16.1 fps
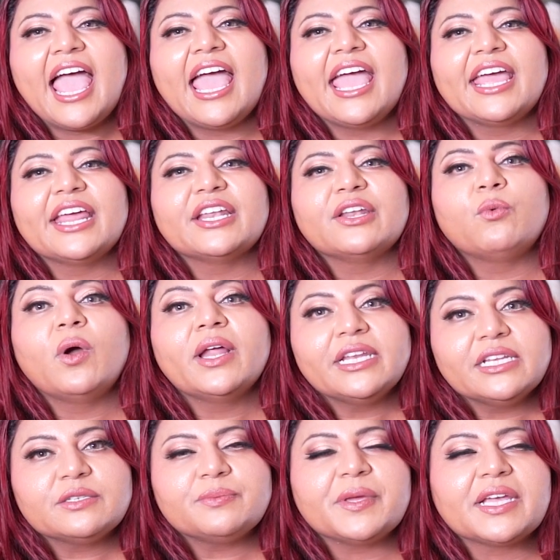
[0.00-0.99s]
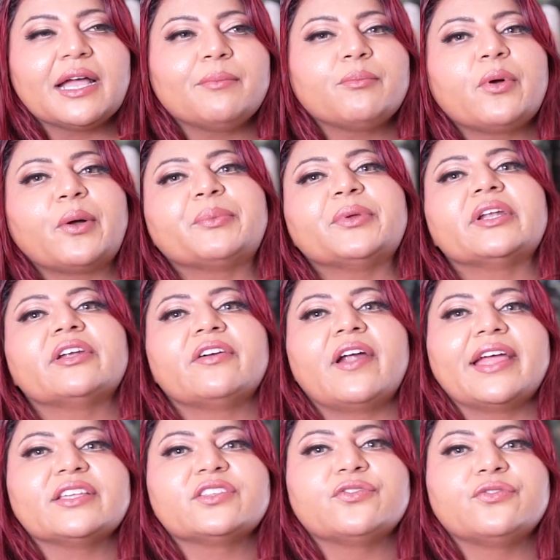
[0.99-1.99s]
and what it's become
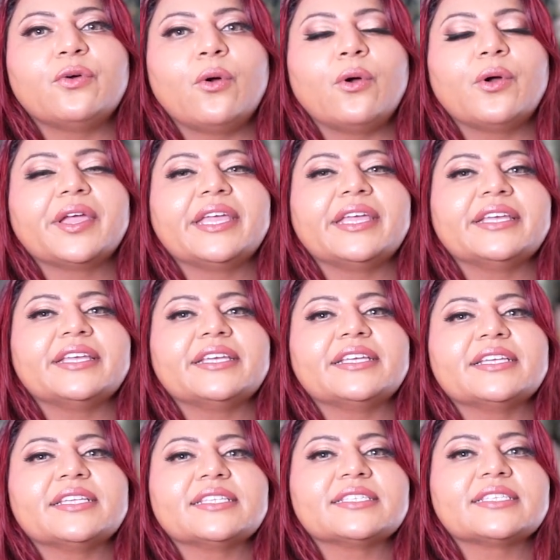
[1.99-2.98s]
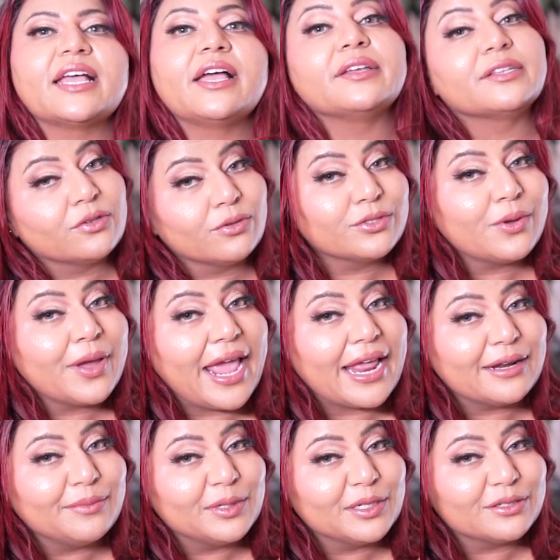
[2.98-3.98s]
popularized for is uh, it's also
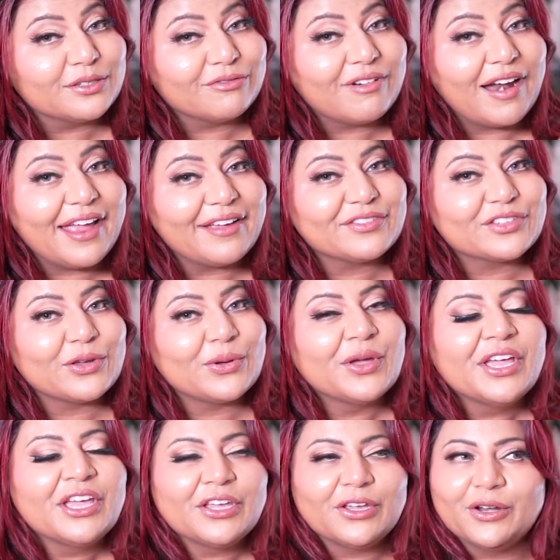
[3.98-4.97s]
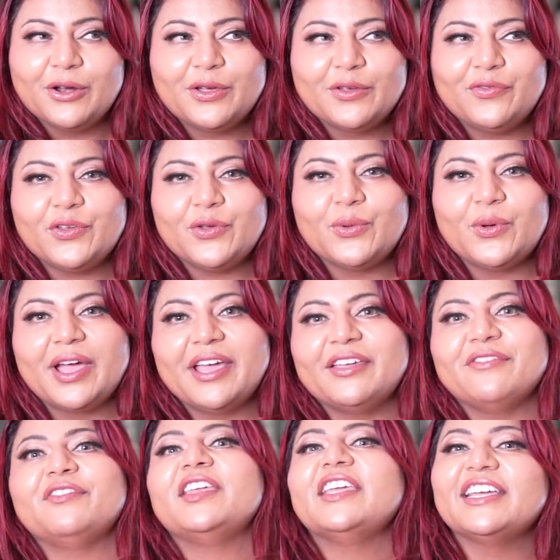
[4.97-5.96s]
animal derived. So, you know, if you are a
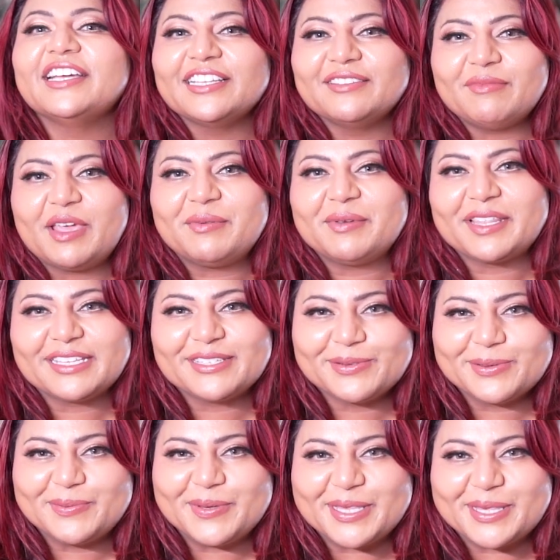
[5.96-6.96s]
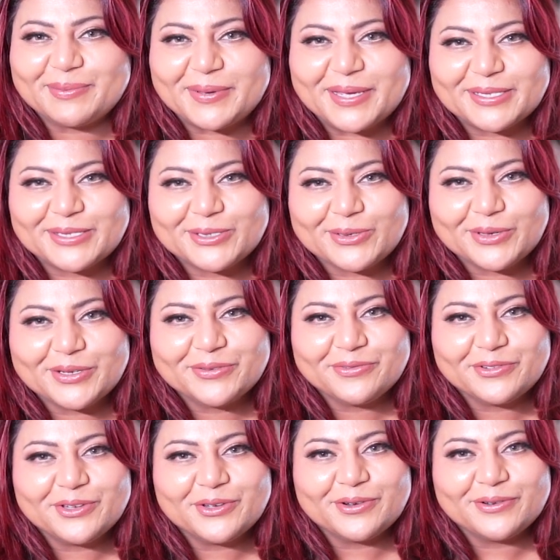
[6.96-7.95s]
vegan, maybe this would be the best choice
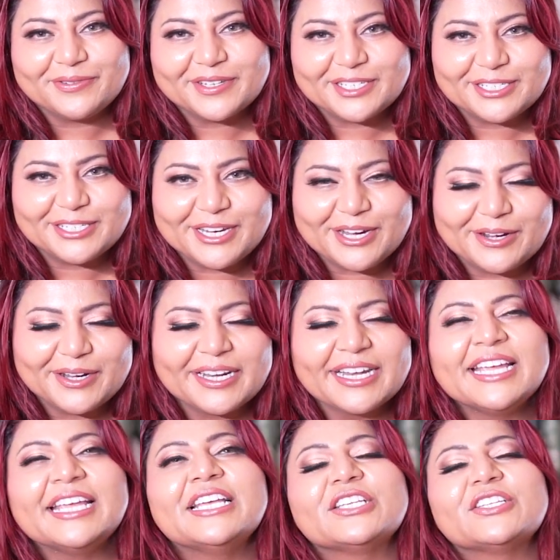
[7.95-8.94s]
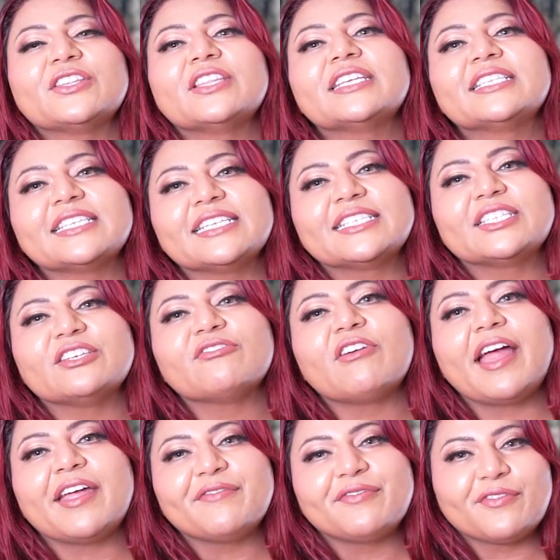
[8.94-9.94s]
for you, vegetarian. So, this is
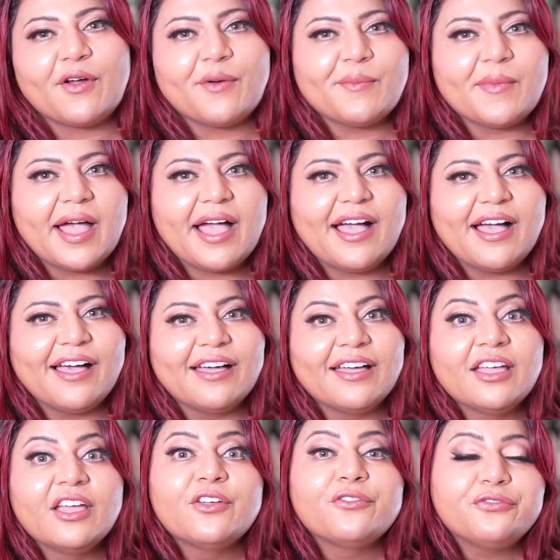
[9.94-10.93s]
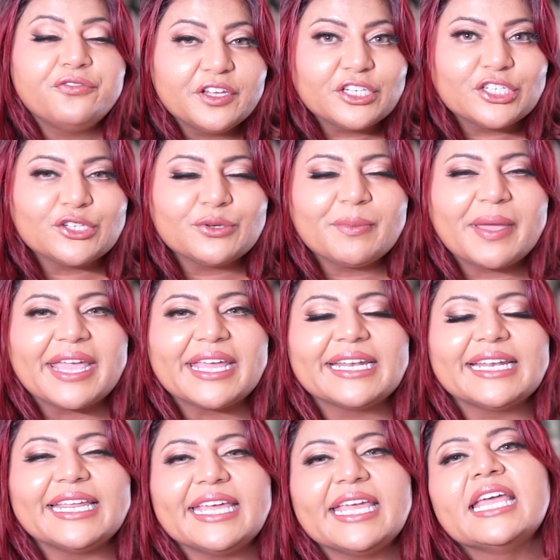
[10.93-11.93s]
derived from uh, fish
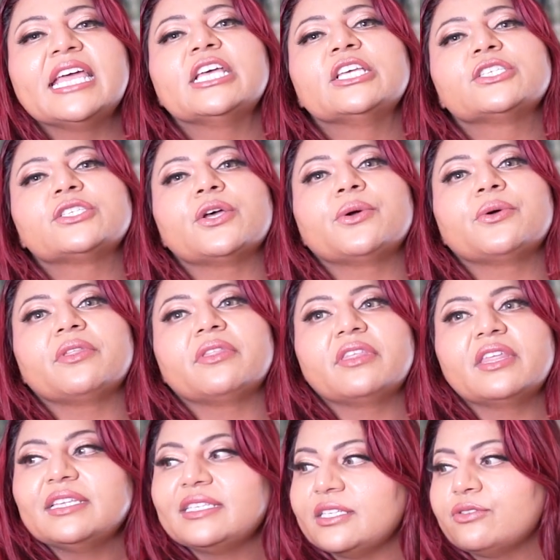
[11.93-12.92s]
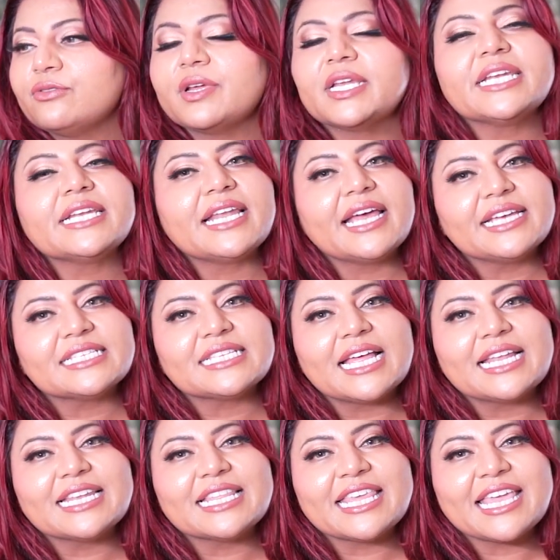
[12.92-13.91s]
mainly. So, this is really nice
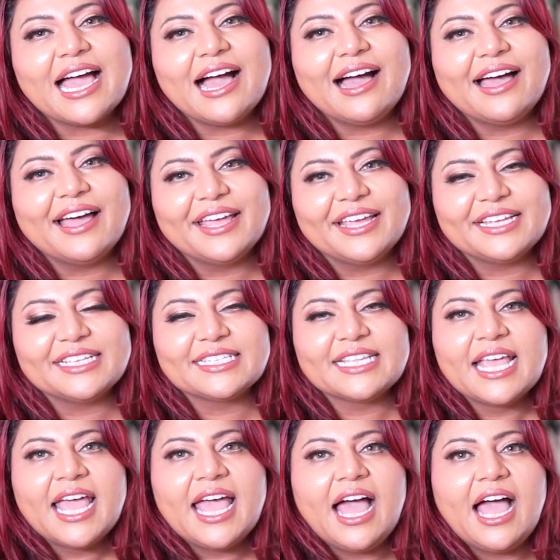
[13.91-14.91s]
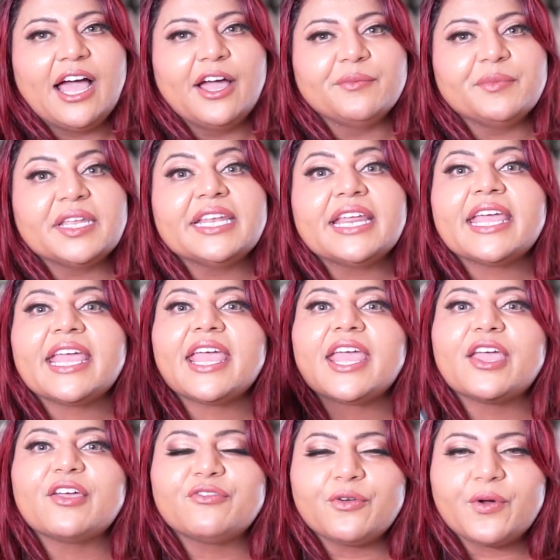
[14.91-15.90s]
under the eyes, um, in
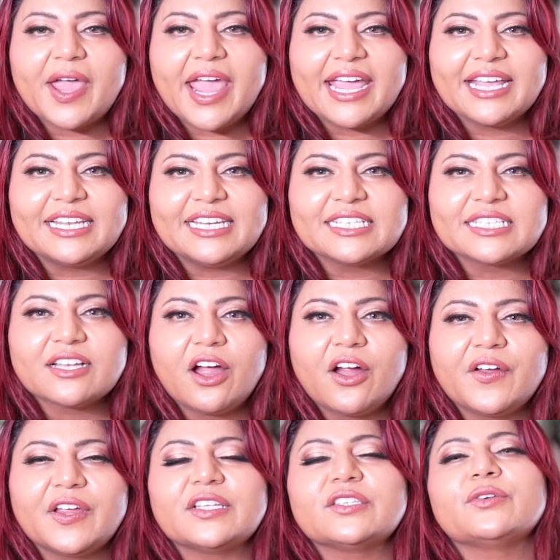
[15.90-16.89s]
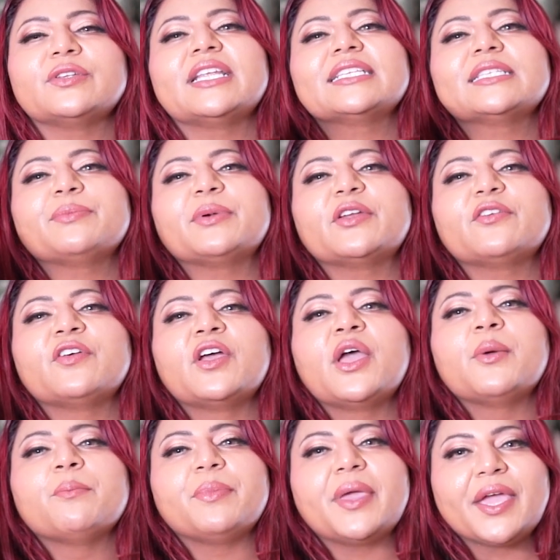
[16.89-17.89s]
hair for acne scarring. So, it does a bit of
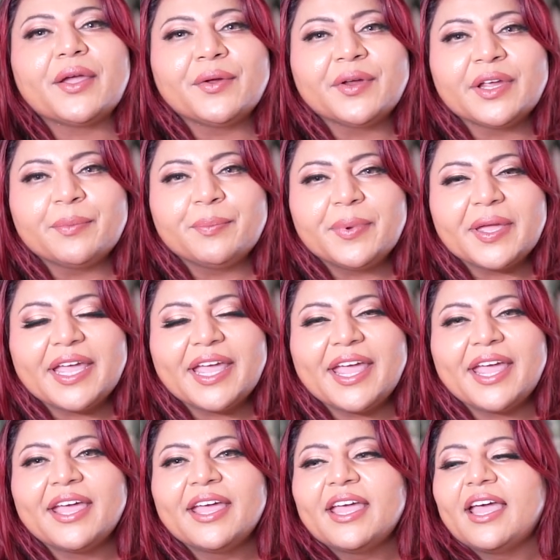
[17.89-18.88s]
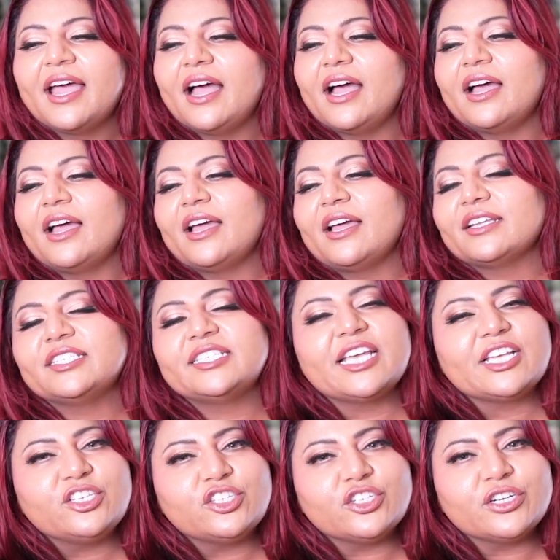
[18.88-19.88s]
barrier repair, uh,
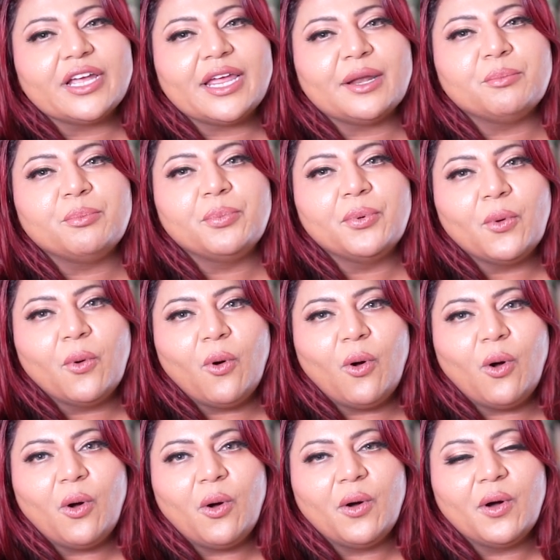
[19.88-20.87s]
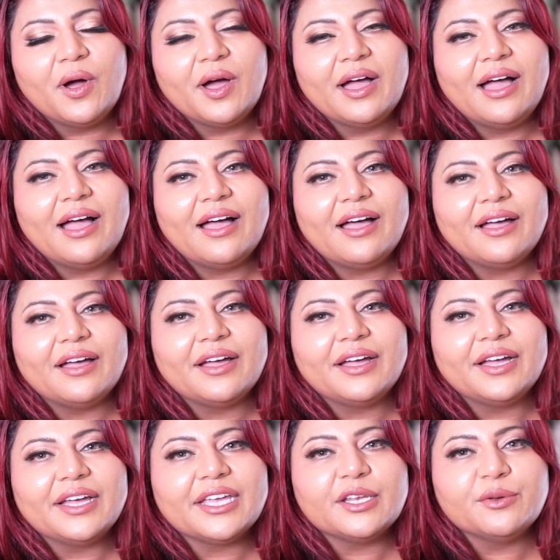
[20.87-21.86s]
texture and pore
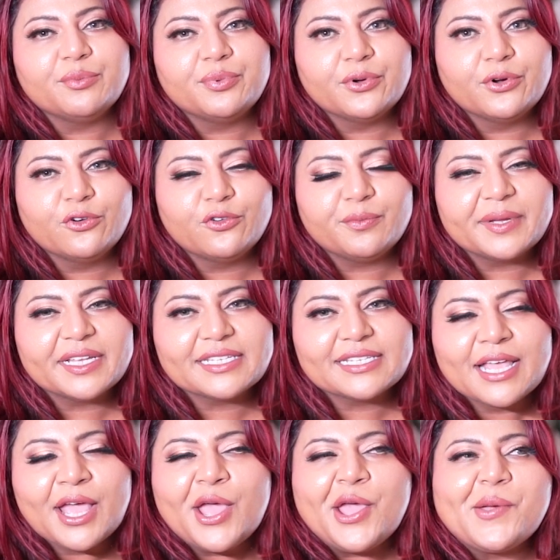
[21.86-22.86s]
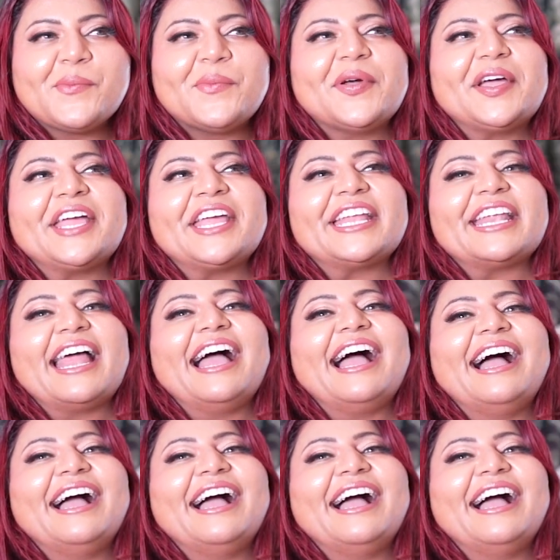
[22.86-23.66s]
uh, improvements. But